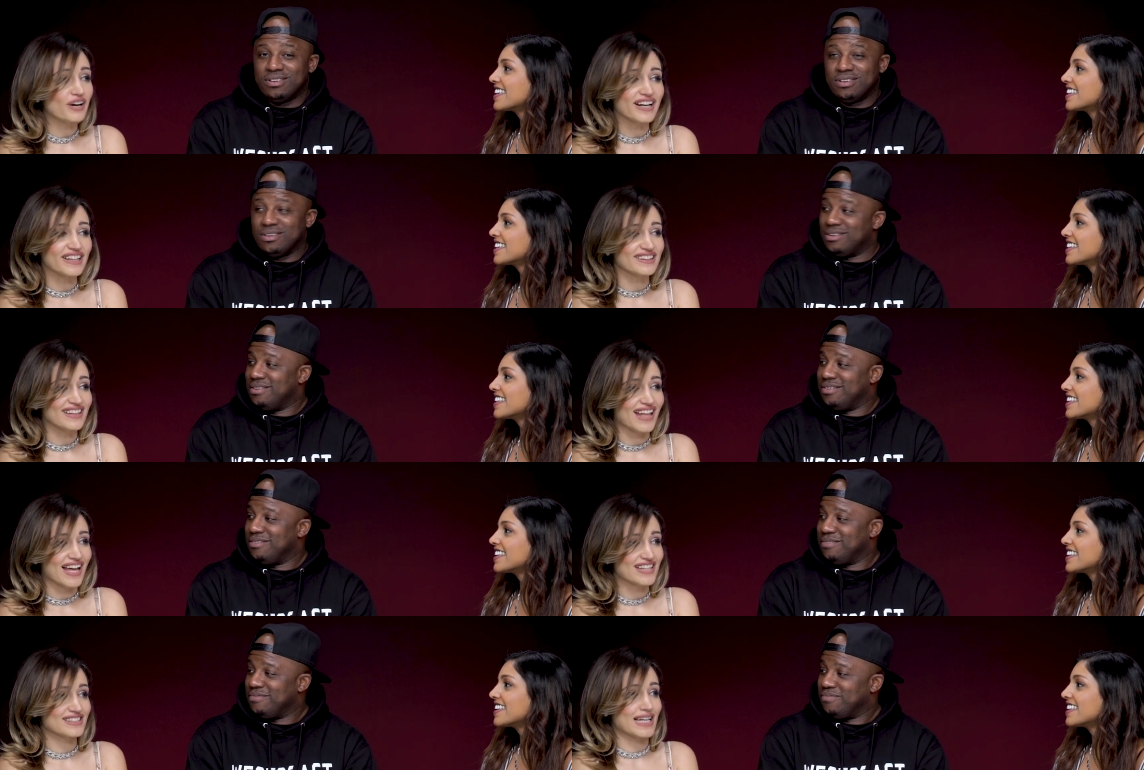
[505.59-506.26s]
Speaker 1: threatened
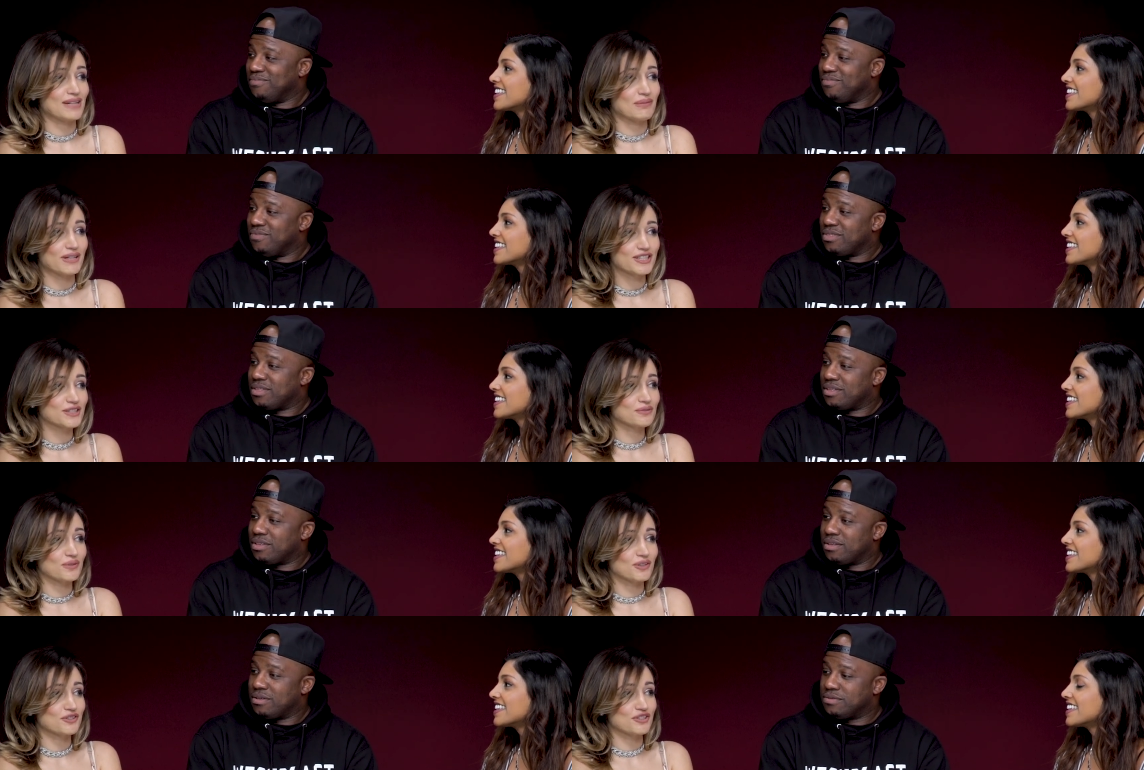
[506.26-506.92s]
last time. I
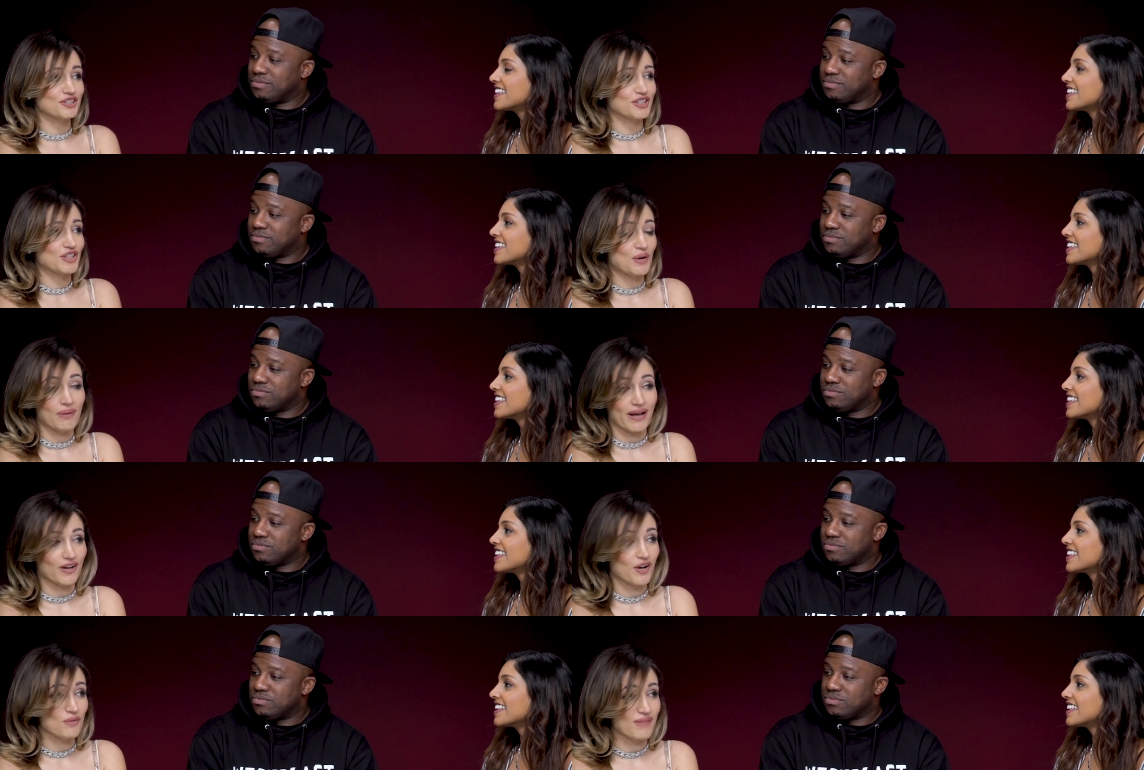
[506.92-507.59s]
just want you to know
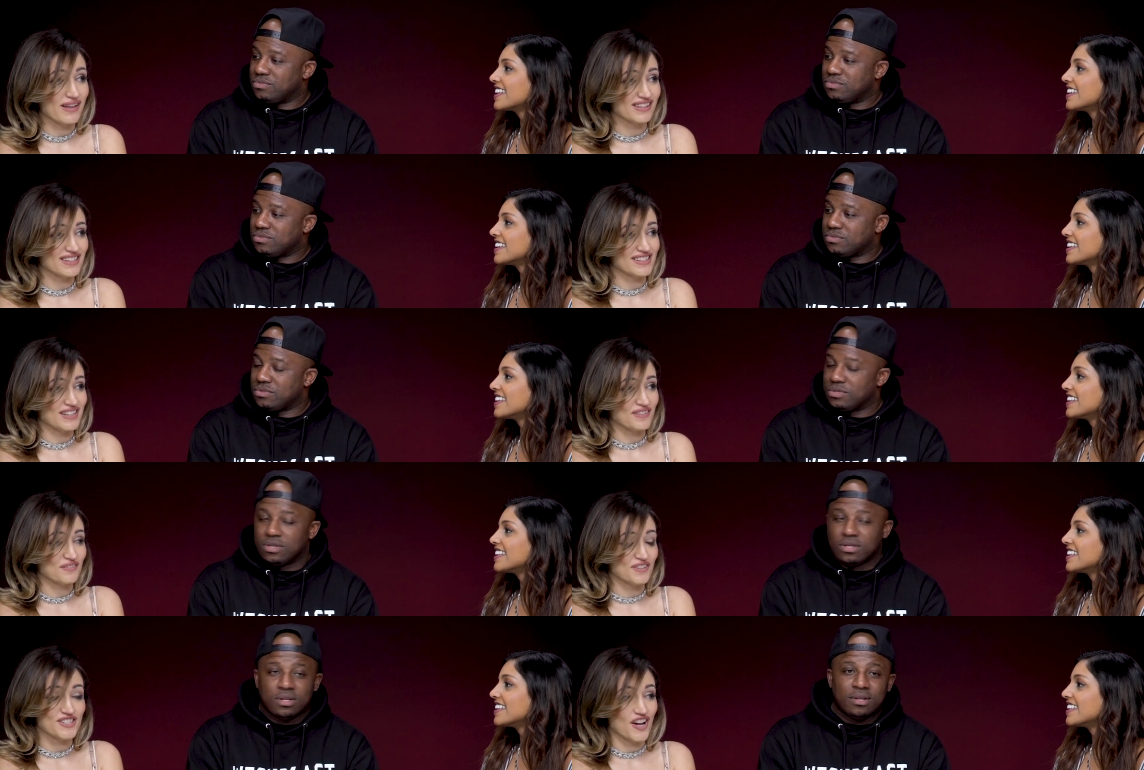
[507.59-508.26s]
by
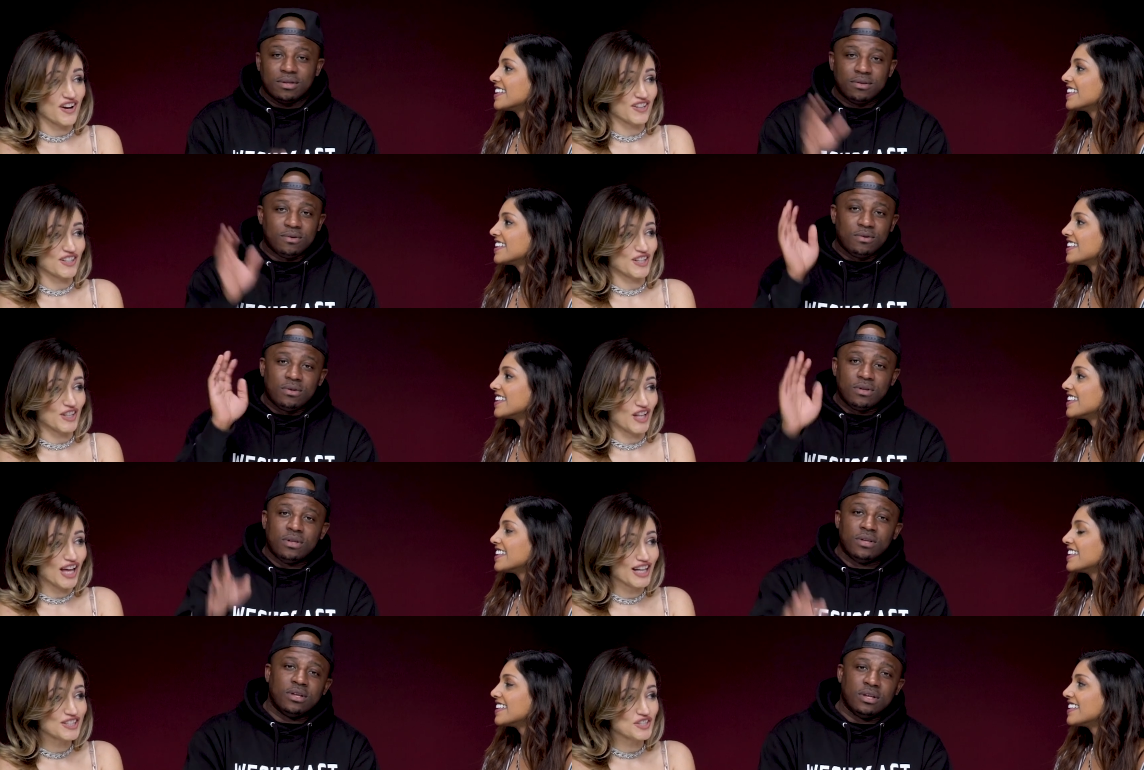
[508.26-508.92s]
Comethazine for talking a
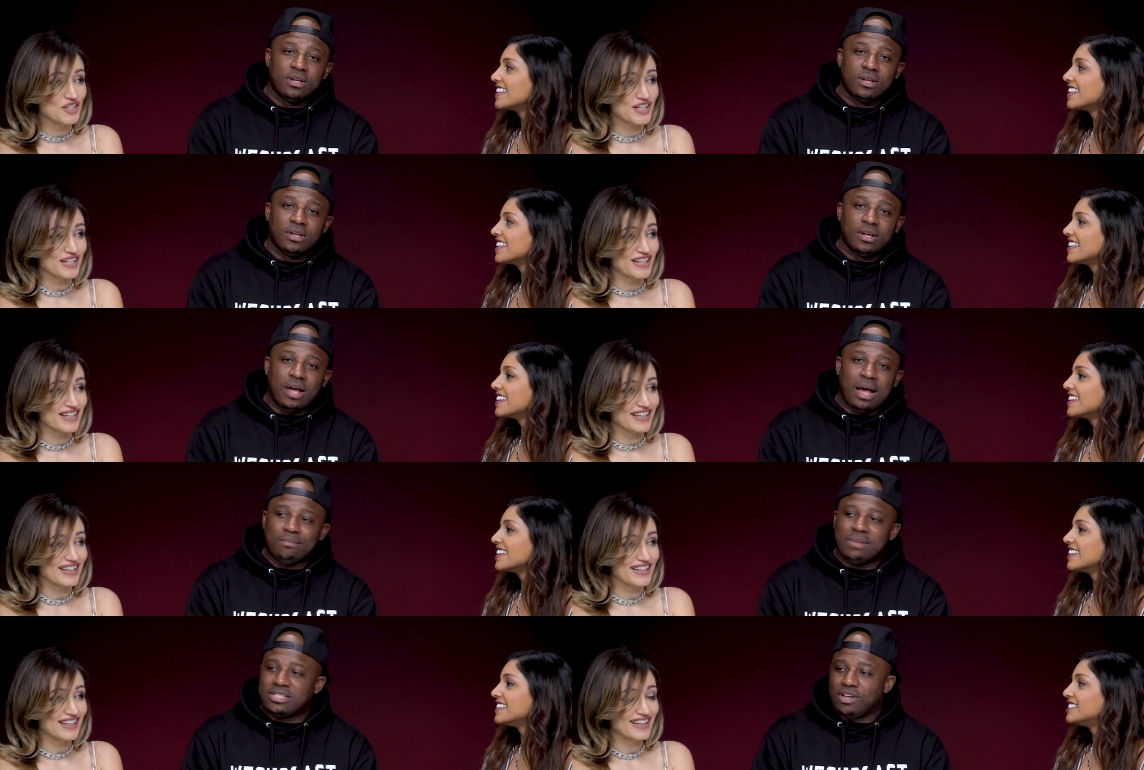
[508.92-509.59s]
lot of
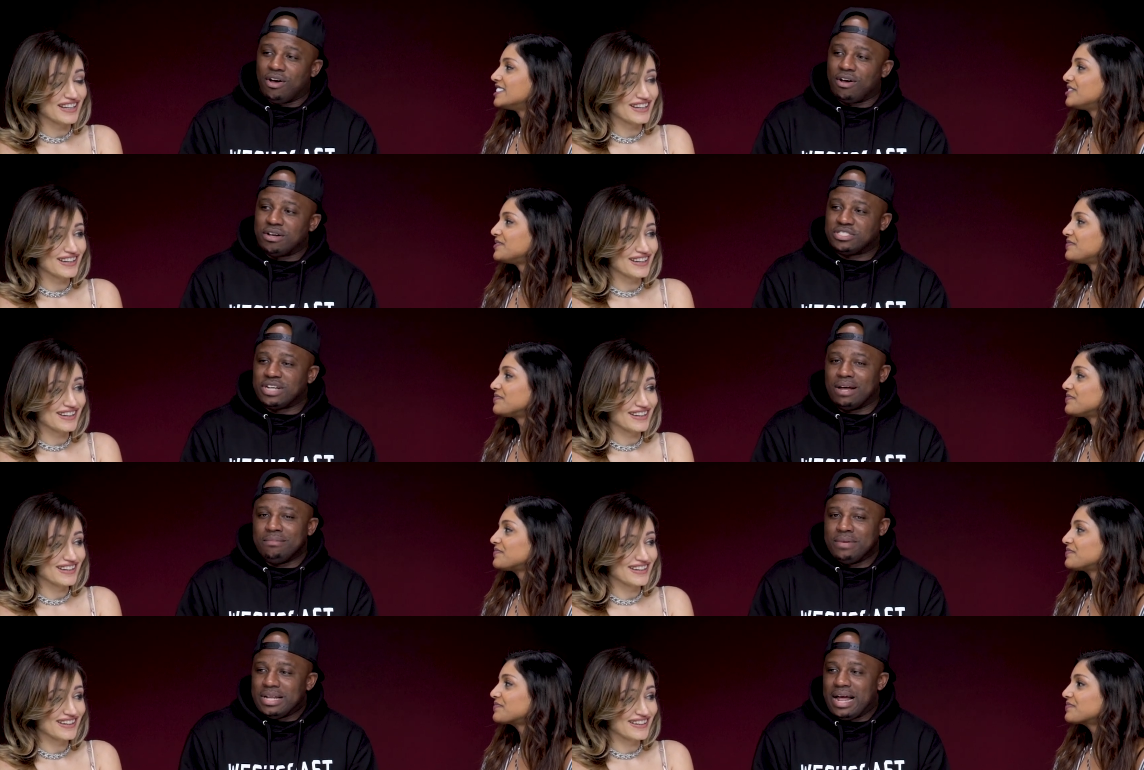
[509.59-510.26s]
shit. I'm
Speaker 2: not talking
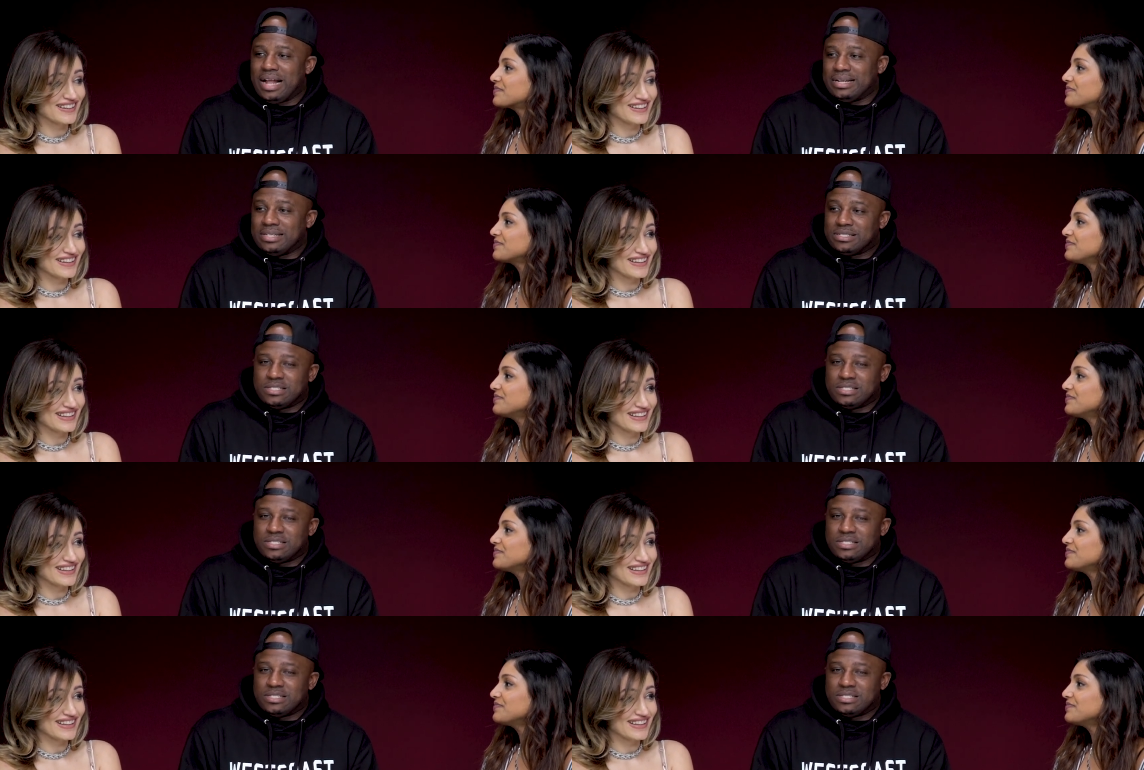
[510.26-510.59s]
shit. I'm being honest.